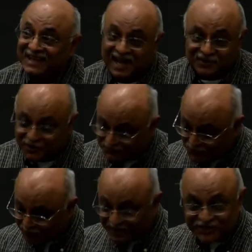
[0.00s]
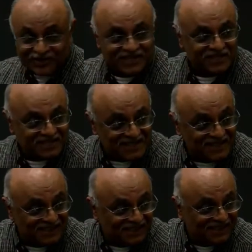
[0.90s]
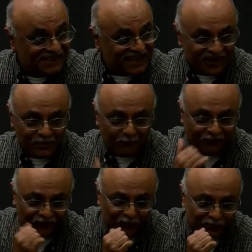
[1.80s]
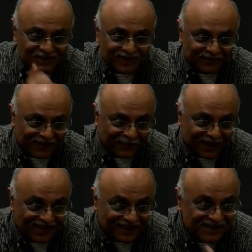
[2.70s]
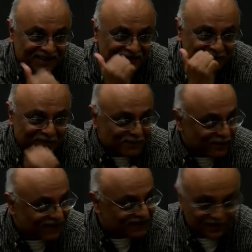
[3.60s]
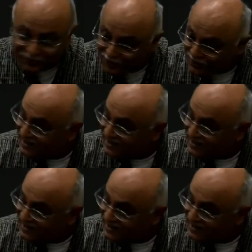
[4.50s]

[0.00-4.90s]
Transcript: and you have two petri dishes, and you, you, put something in one and through a pipette, and you don't